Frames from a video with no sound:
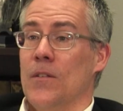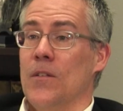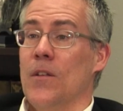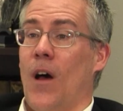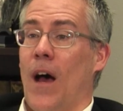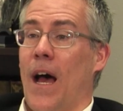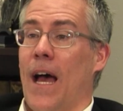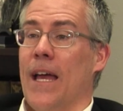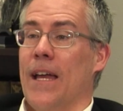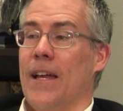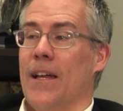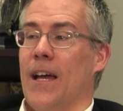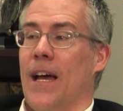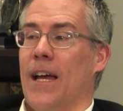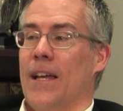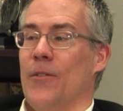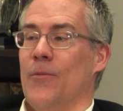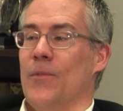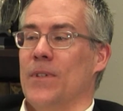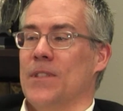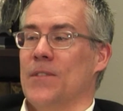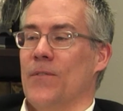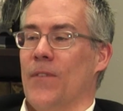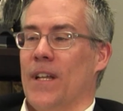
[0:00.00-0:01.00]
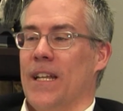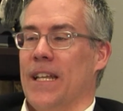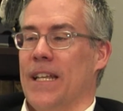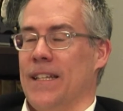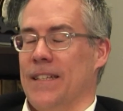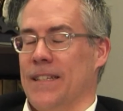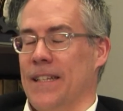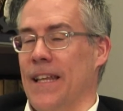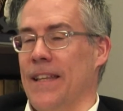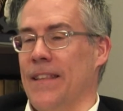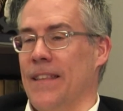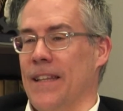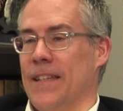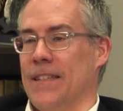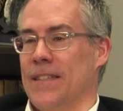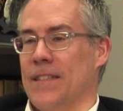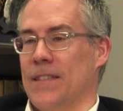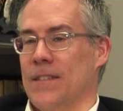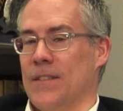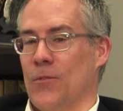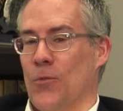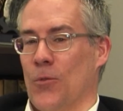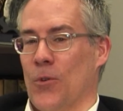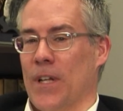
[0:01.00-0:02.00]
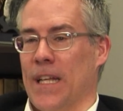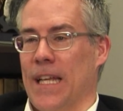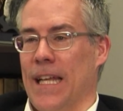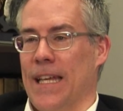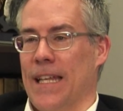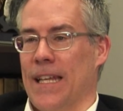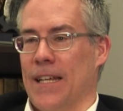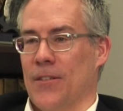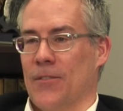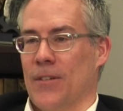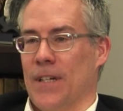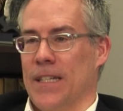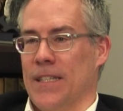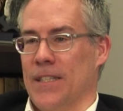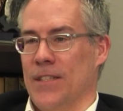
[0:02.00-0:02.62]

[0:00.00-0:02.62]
No, I, I, what's funny, and, and this is organic, right?